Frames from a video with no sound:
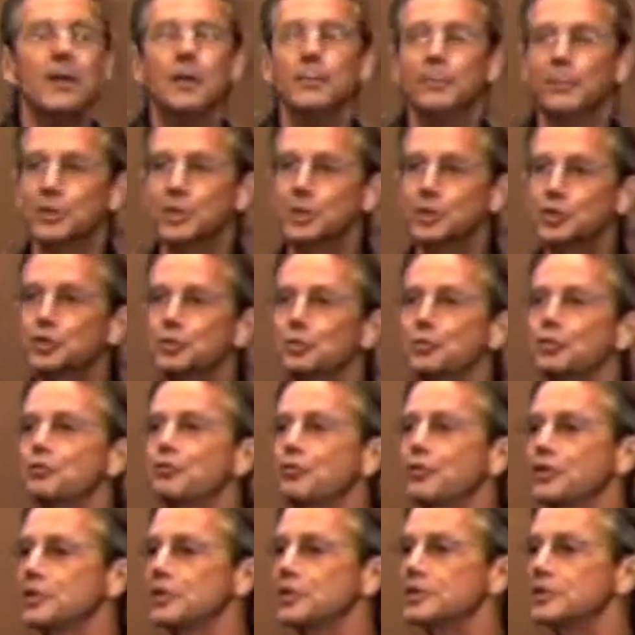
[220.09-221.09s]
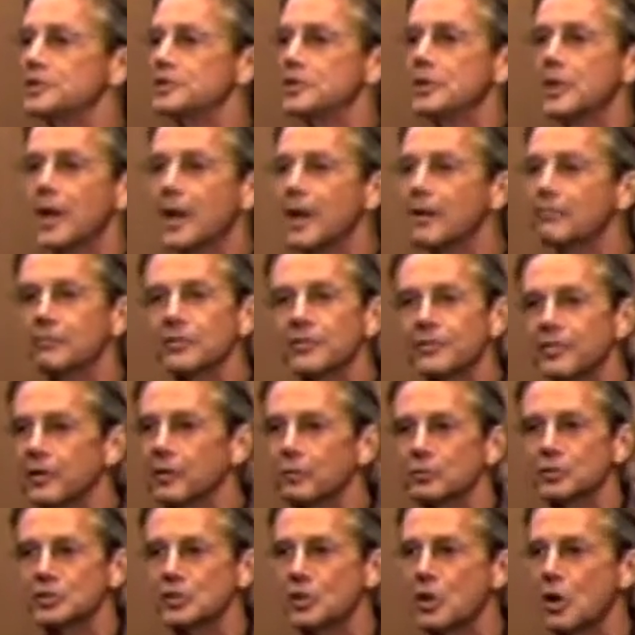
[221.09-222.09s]
But the truth is, everything
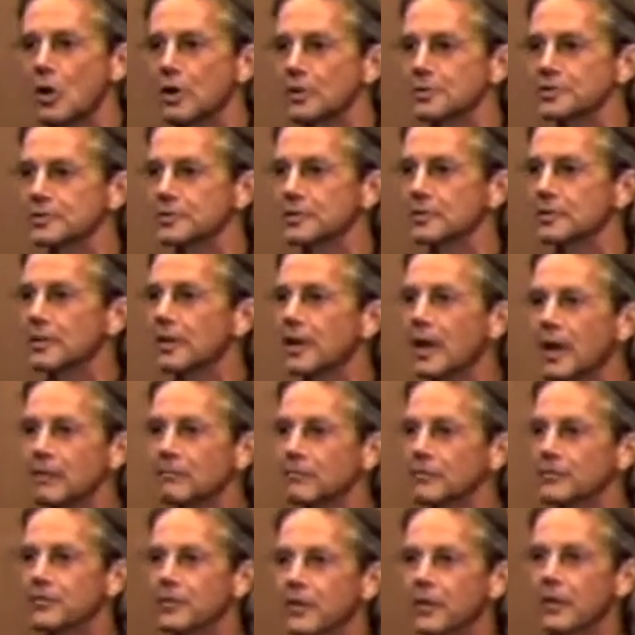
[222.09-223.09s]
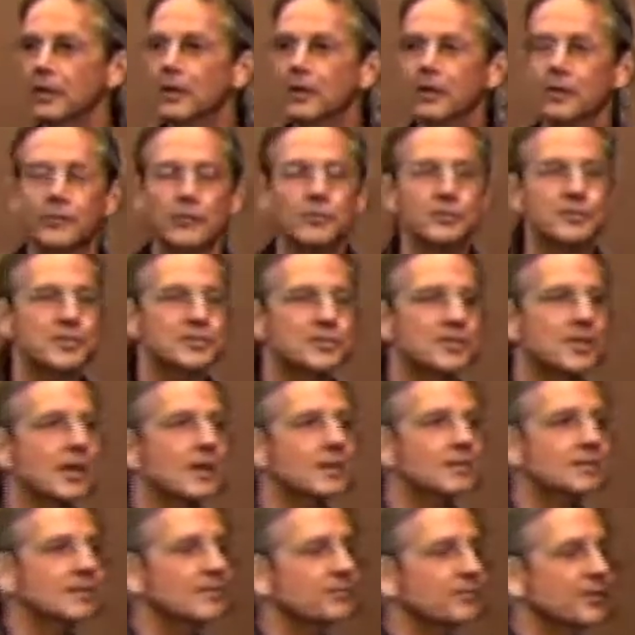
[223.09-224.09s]
was lost. Everything. There's a
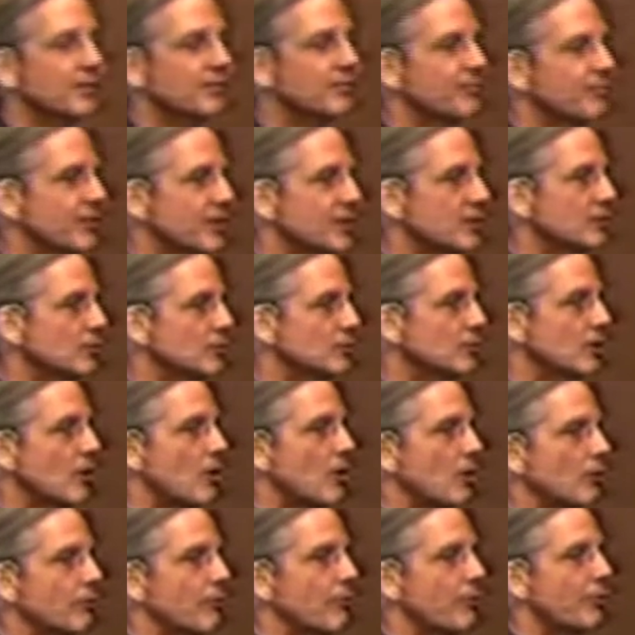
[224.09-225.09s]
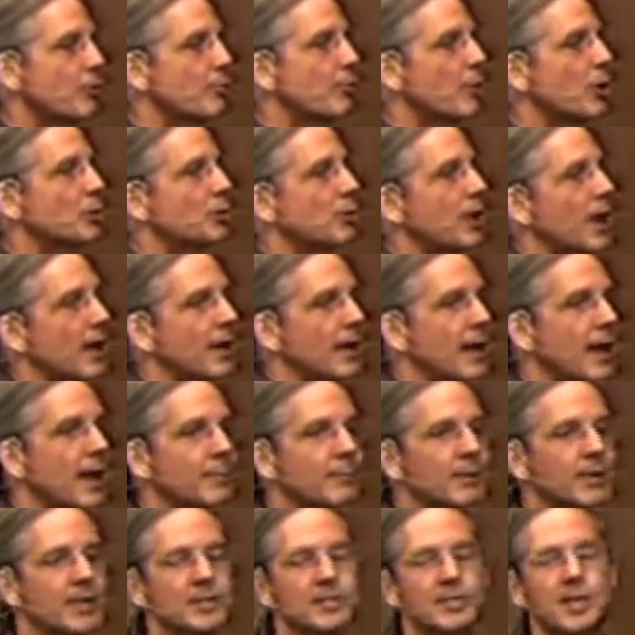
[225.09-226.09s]
scientific field called
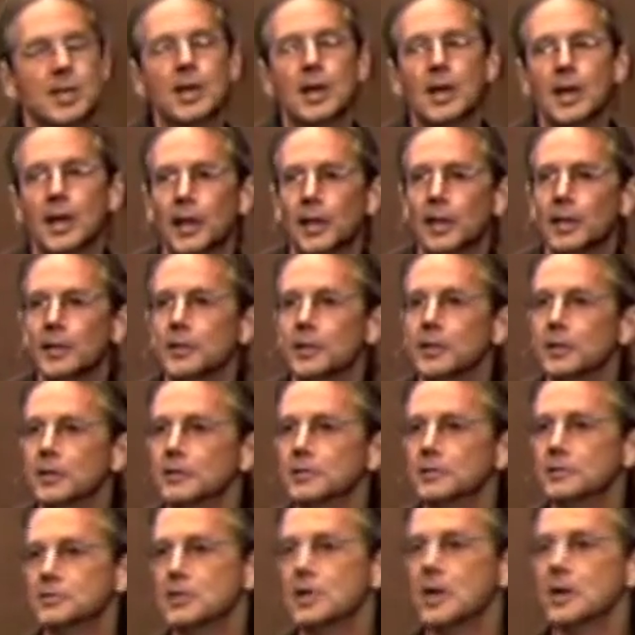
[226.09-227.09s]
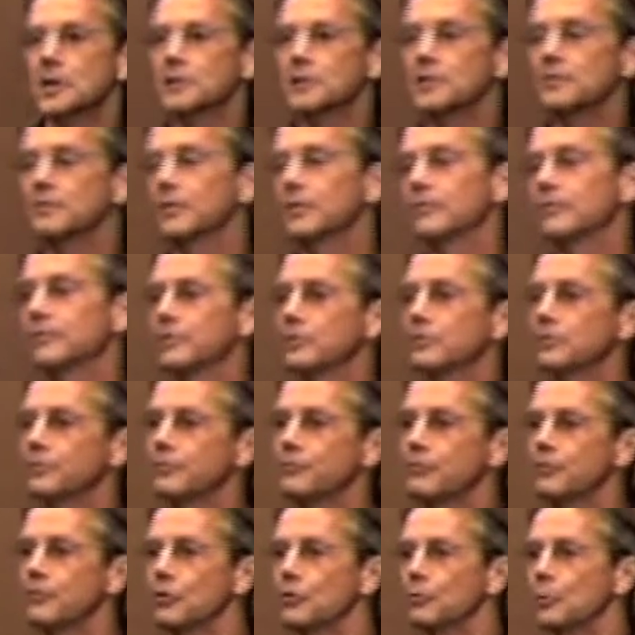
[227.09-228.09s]
thermodynamics. And in the scientific field of
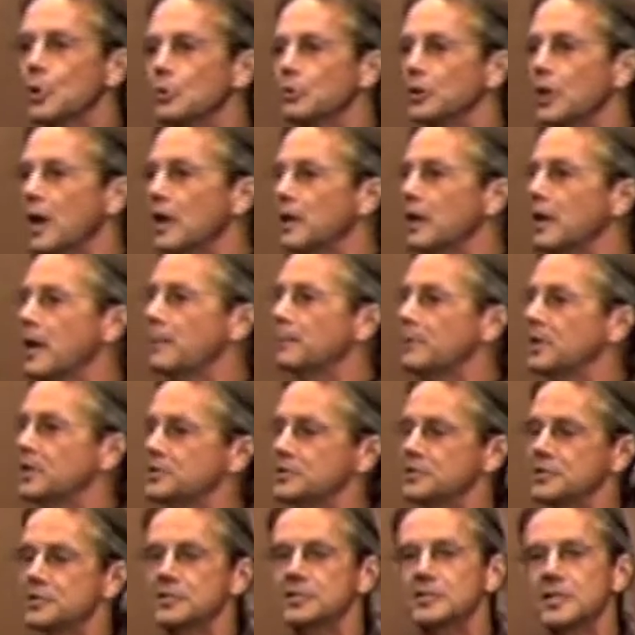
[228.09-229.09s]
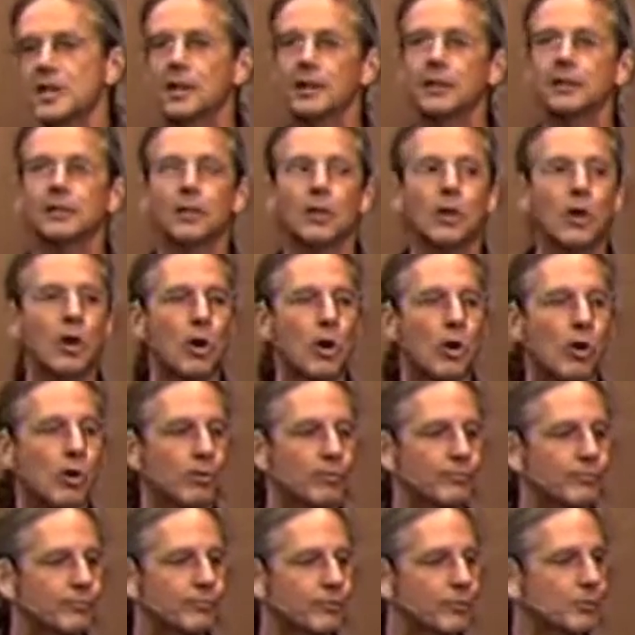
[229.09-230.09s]
thermodynamics, the second law
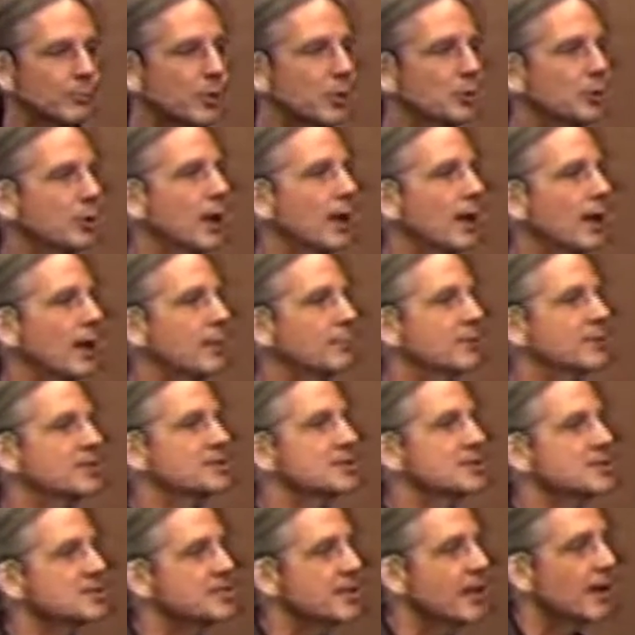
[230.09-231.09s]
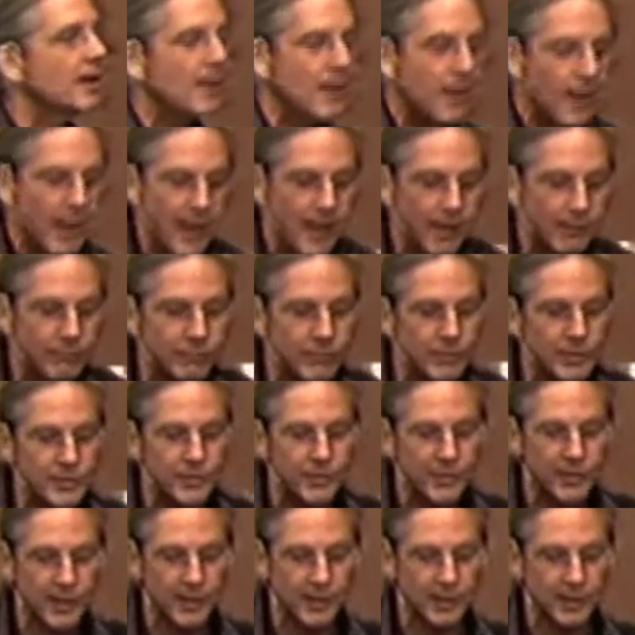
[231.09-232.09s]
of thermodynamics is that
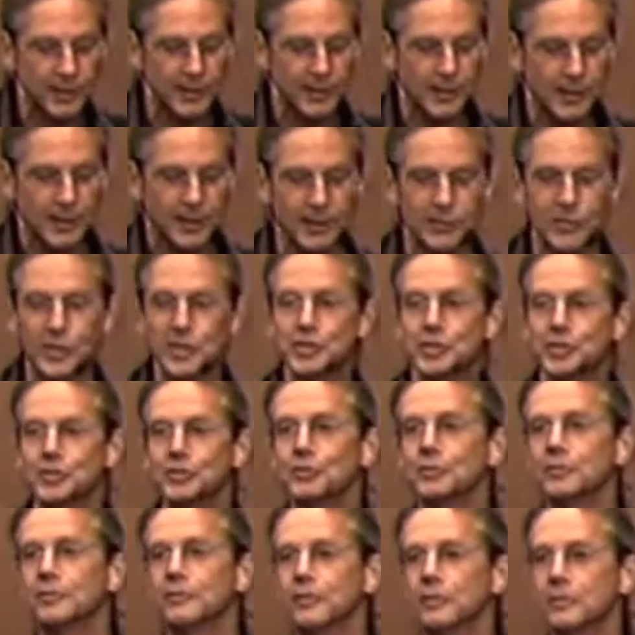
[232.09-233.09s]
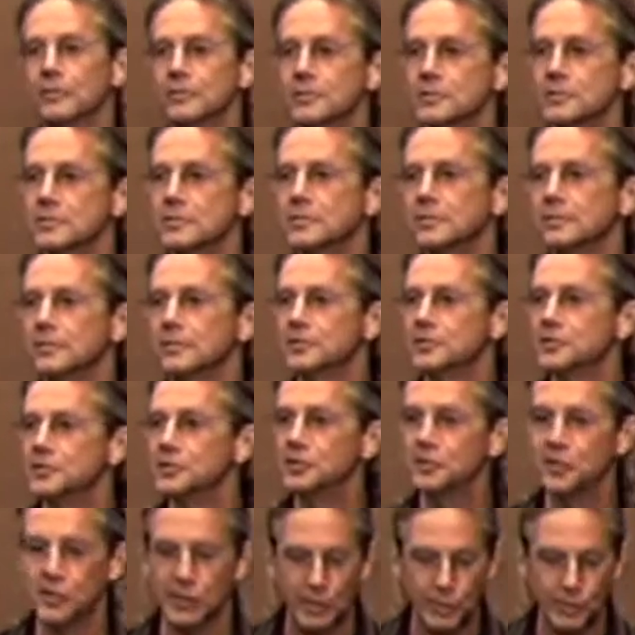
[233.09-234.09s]
everything in this universe is
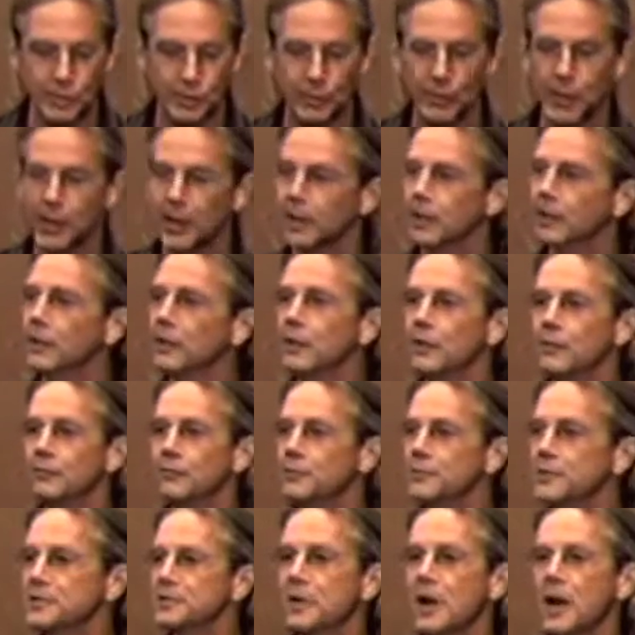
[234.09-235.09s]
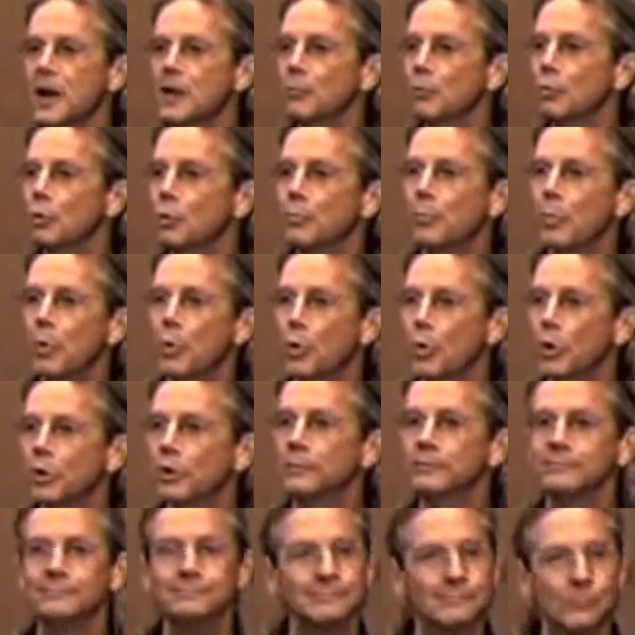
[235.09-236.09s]
deteriorating. From the time we're
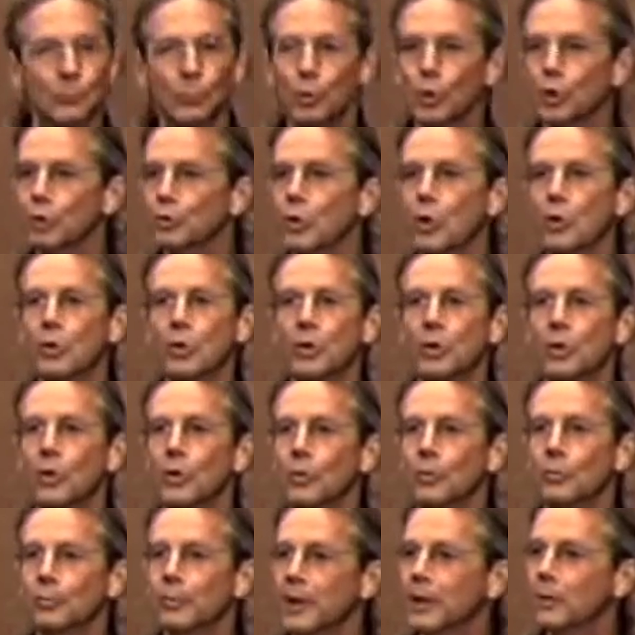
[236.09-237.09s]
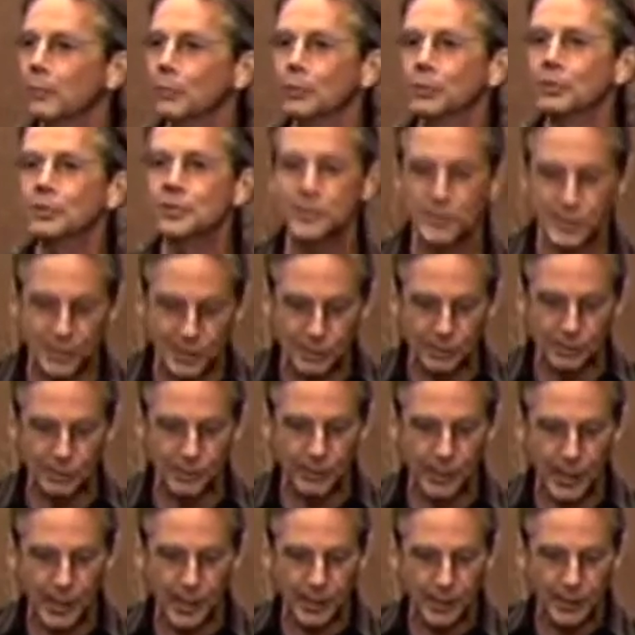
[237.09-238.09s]
born, we're growing old, man. We're
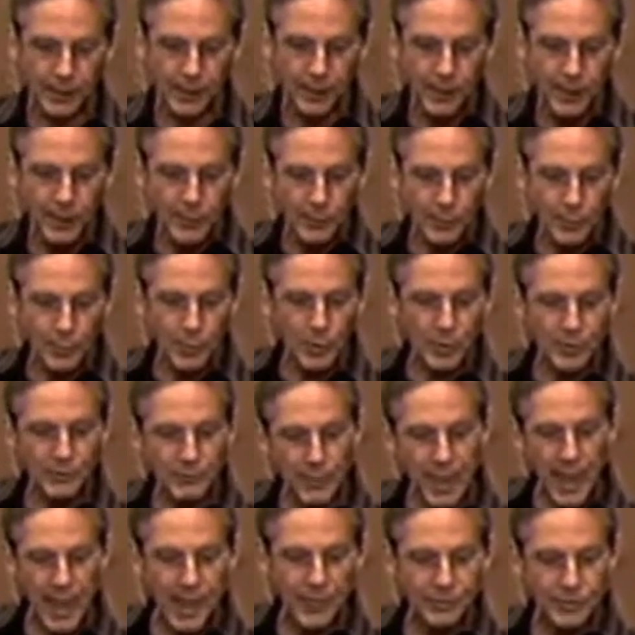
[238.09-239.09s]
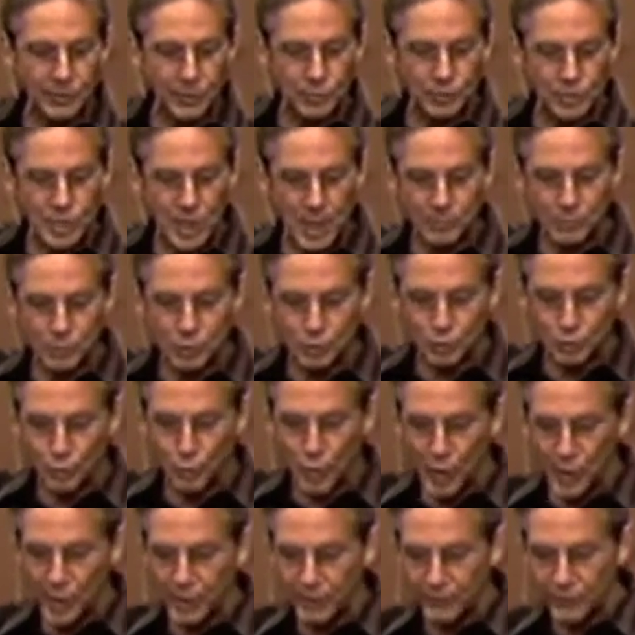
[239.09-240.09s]
deteriorating. The book of Matthew, chapter
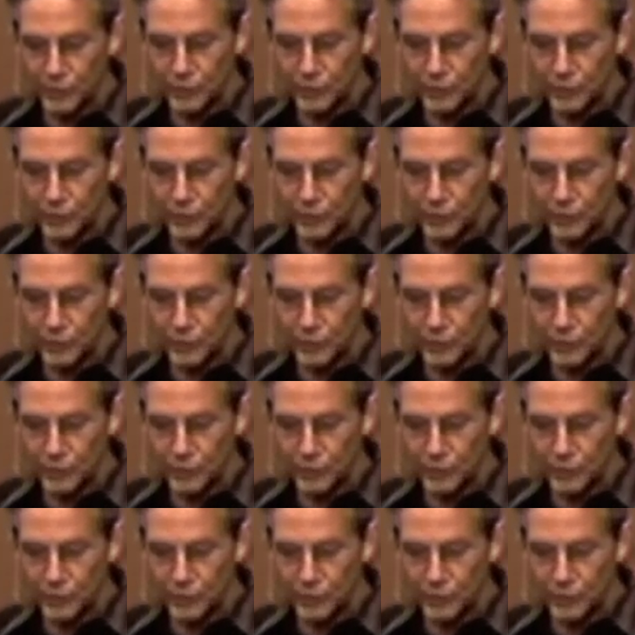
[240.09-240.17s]
20,